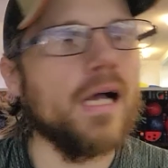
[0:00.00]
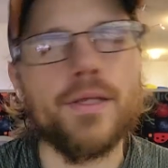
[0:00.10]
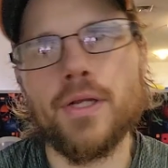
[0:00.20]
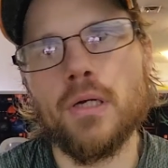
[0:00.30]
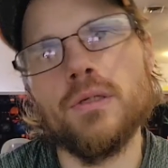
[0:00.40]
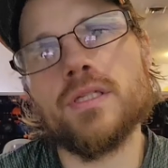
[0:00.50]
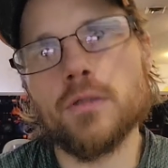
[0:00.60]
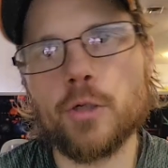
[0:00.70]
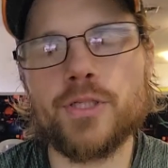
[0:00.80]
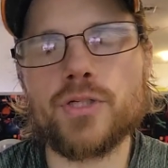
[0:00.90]
You know, it's a
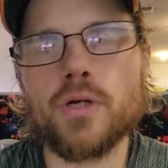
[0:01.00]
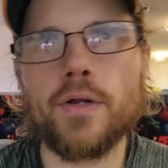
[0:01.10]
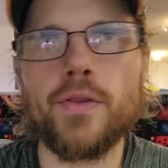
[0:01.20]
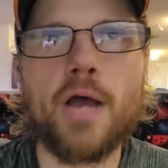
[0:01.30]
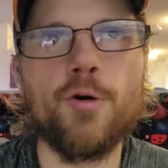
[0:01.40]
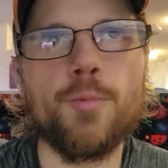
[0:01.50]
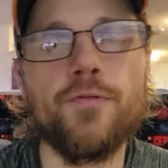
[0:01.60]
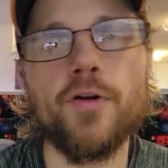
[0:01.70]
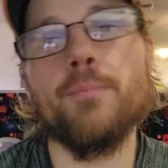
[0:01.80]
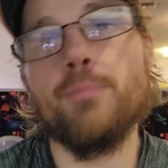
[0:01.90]
little bit stronger than I would
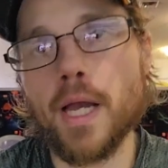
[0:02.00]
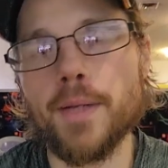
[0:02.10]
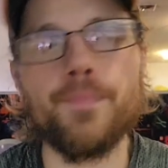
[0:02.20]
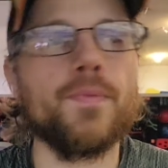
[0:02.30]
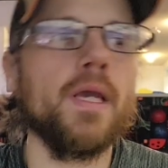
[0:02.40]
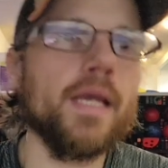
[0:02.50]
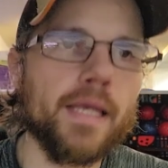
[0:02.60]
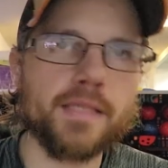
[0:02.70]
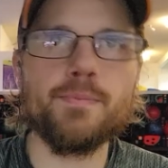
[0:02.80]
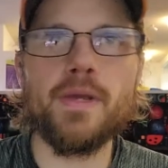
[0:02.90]
prefer, but it
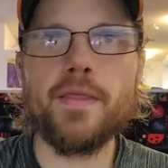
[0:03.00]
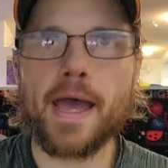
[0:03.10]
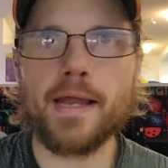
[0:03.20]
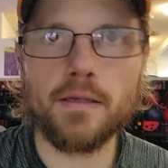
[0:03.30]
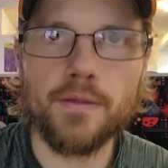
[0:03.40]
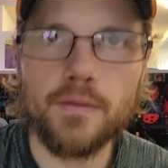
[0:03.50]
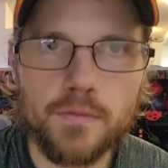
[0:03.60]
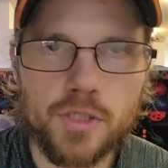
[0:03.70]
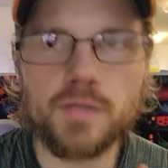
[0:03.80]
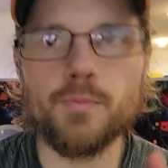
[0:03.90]
gets me that
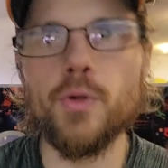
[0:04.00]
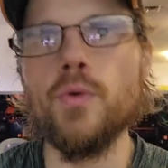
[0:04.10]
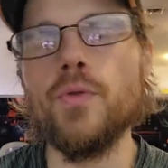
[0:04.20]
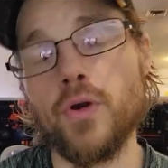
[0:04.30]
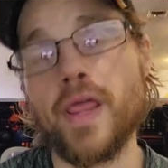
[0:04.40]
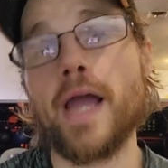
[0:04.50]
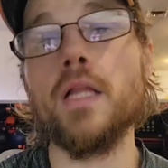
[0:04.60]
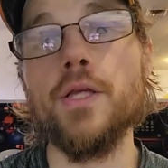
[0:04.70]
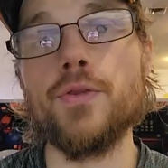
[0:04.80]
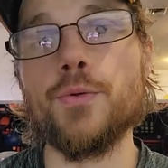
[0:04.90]
smooth or that
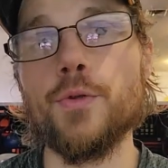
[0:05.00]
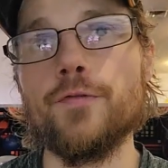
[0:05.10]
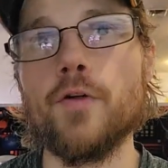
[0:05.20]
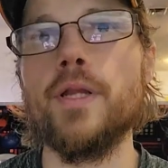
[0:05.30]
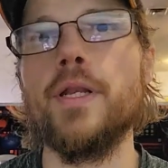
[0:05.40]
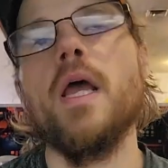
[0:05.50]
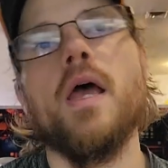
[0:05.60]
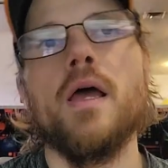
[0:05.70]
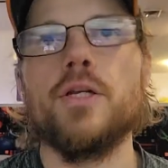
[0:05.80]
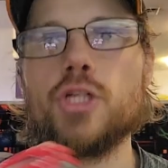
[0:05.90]
clean through the front,
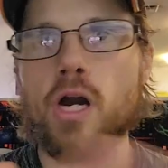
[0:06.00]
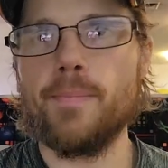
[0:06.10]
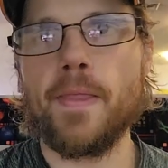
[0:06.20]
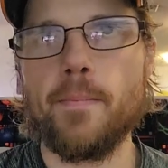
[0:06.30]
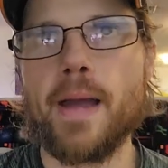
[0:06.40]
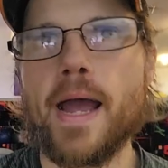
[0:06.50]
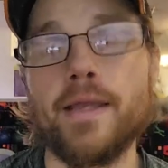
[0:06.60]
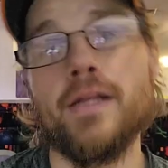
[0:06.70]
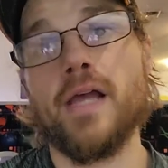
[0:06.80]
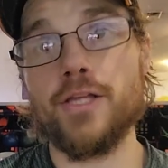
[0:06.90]
sharp on the back.
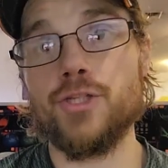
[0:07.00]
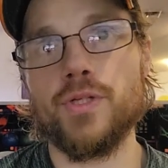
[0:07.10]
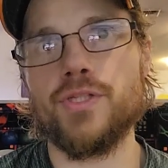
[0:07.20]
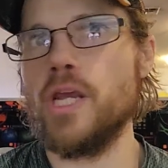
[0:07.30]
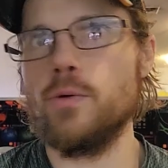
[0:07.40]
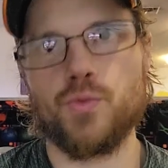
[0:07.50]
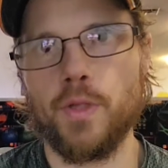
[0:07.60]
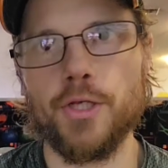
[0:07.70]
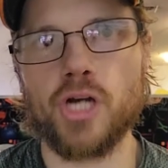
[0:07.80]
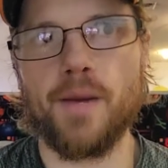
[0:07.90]
And as you can see, it was
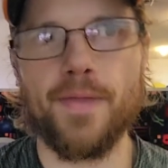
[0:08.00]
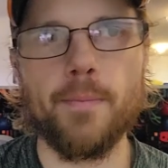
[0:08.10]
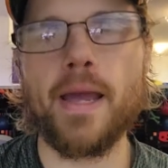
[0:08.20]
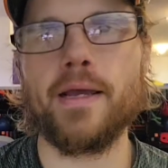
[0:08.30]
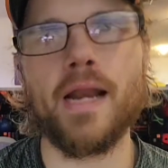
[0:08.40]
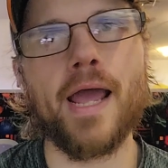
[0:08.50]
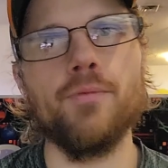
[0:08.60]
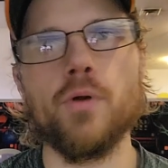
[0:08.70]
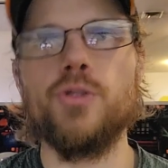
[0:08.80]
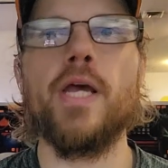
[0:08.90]
really sharp in the back. And I
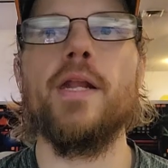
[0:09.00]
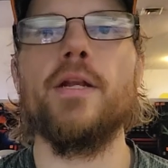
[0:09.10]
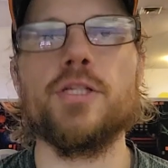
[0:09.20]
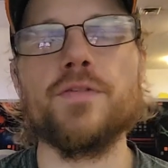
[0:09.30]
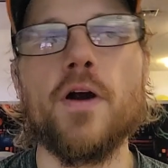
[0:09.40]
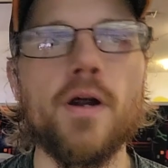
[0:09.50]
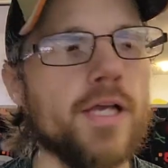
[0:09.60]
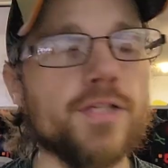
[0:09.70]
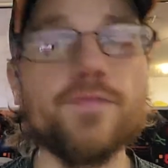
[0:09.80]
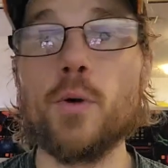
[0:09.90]
rotated it
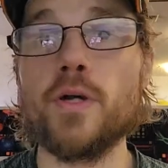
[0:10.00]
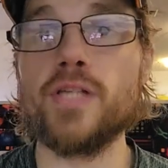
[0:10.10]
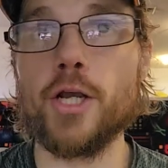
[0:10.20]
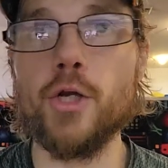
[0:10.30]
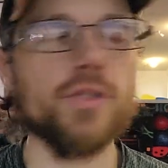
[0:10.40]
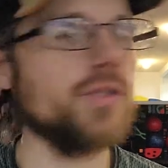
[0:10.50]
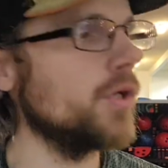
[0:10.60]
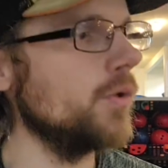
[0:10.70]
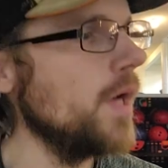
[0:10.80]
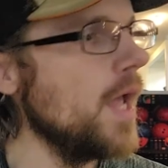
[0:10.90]
as forward as I could.
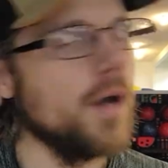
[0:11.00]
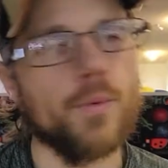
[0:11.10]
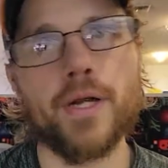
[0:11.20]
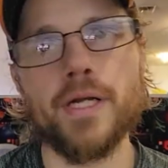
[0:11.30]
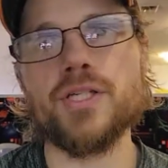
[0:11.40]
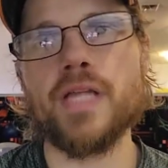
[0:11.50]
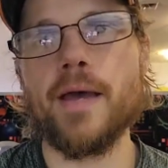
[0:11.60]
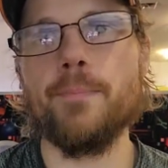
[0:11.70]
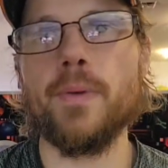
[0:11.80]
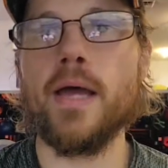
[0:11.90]
So we're gonna
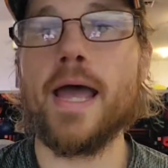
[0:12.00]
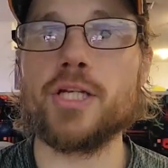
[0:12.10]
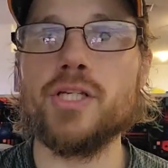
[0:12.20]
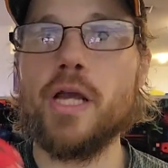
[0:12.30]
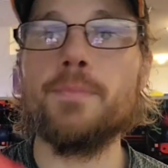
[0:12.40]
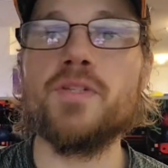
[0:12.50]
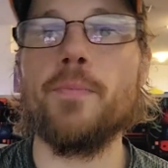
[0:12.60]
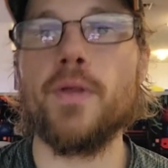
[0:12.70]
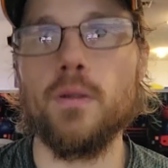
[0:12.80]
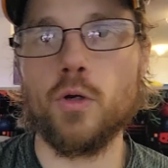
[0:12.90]
step actually up
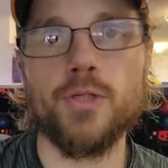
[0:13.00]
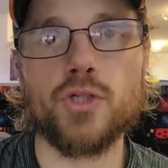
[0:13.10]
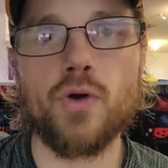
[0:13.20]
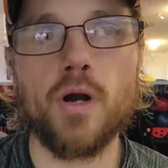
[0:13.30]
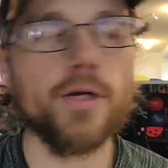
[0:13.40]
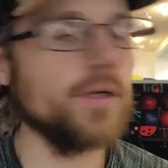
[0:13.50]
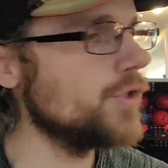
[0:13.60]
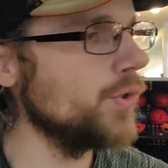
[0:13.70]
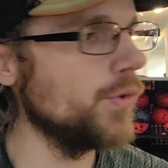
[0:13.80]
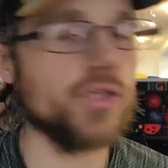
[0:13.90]
something a little bit stronger to
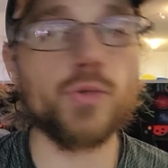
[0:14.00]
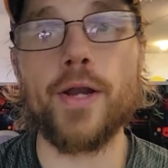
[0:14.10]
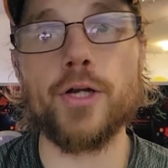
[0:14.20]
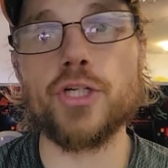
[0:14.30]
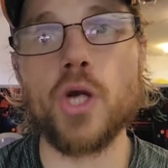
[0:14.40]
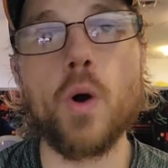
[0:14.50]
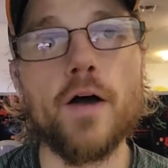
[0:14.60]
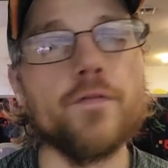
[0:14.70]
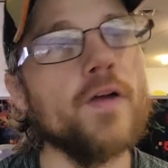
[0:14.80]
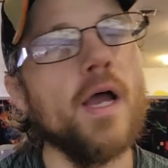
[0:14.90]
the Swagger Show
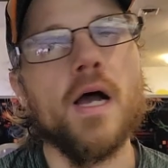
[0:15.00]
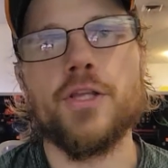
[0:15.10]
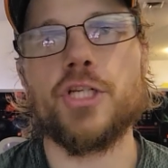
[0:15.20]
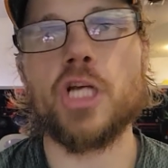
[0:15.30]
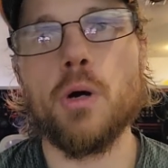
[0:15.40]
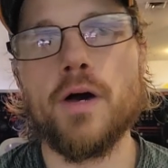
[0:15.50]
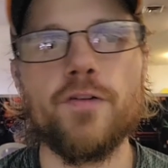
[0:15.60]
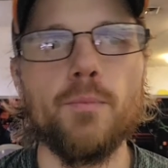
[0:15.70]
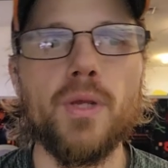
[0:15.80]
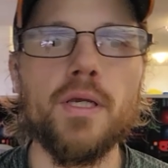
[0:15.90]
Off. The Show Off
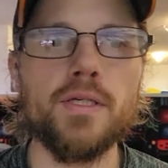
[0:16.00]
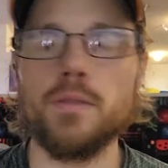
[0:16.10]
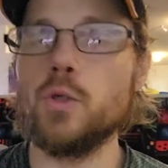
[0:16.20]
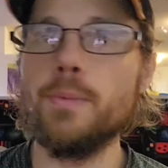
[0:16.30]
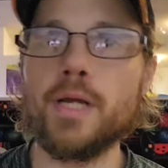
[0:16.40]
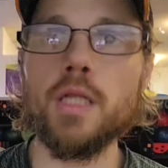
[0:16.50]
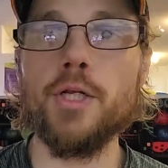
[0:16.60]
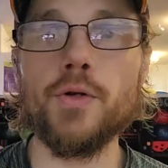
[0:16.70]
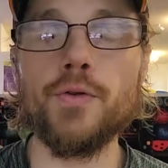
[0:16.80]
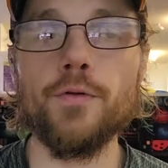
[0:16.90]
for me is a little bit
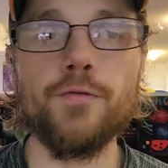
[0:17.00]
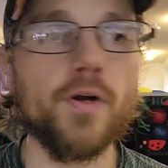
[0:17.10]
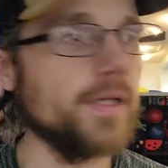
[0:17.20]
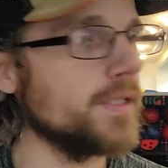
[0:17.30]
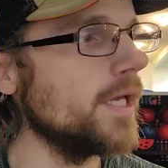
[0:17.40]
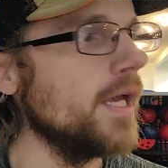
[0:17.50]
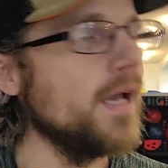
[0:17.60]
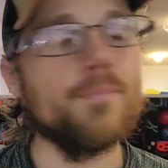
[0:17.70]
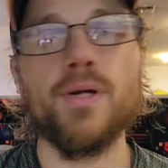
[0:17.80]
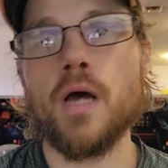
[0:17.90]
cleaner through the front,
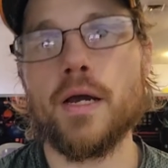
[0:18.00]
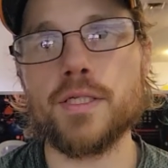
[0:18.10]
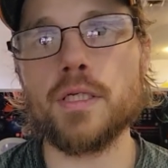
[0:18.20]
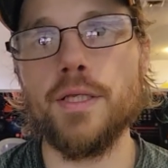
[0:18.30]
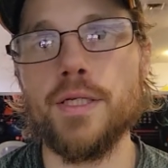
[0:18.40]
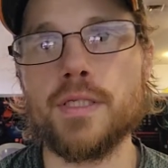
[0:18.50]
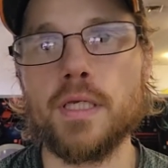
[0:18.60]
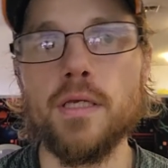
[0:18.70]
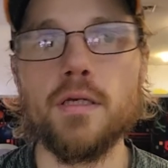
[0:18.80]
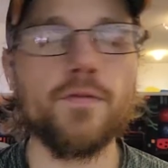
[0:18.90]
but not as clean as the
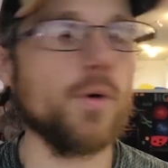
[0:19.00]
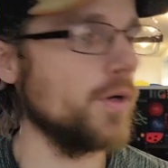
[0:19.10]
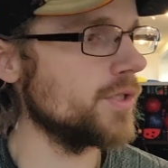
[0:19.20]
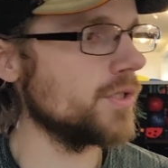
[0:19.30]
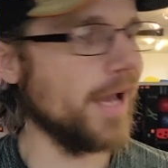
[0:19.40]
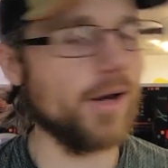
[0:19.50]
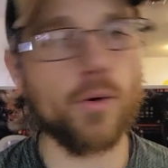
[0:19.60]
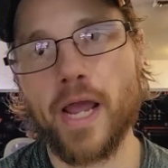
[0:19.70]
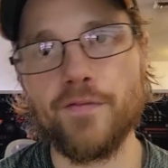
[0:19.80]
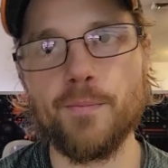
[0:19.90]
Geek, of course. I don't
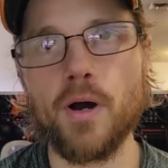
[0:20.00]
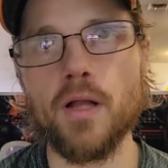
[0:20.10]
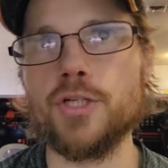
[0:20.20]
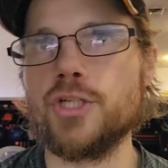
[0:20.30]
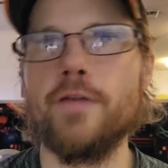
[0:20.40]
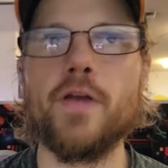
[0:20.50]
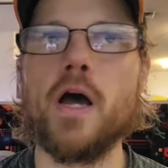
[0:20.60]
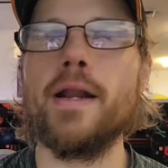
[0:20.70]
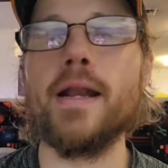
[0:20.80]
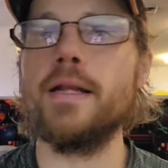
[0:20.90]
have it polished. I've
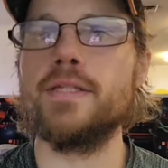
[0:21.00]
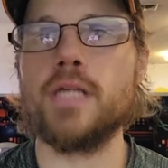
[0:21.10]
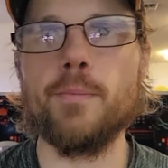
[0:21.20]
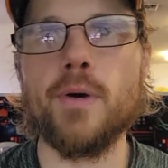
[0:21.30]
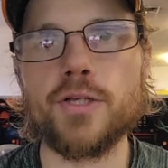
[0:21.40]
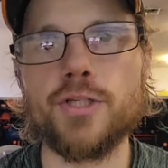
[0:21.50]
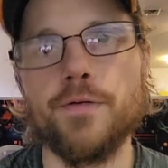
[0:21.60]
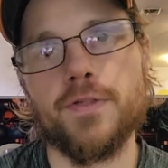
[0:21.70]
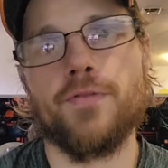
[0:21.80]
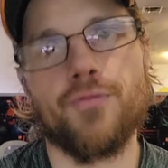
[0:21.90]
got it at its out-of-box
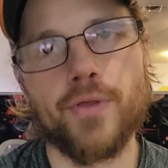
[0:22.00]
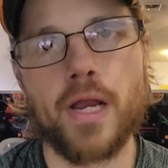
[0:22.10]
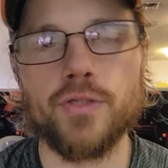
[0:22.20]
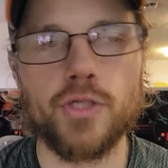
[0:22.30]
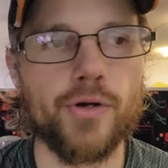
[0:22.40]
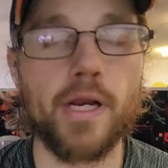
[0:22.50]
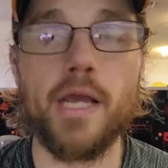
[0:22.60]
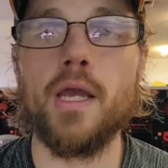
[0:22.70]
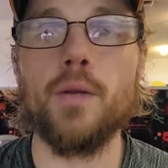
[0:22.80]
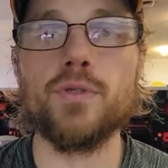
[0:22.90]
surface of 3,000 grit,
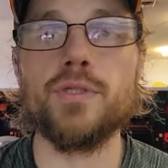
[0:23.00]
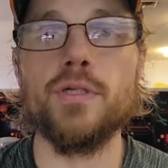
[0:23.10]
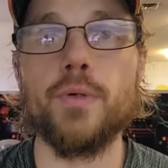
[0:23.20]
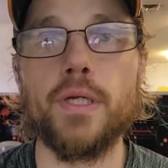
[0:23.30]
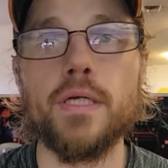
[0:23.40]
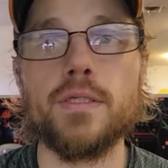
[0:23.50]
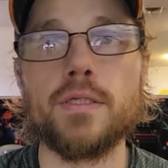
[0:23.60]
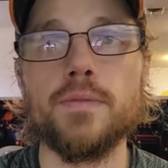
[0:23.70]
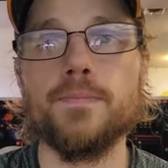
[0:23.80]
and we'll see what it does.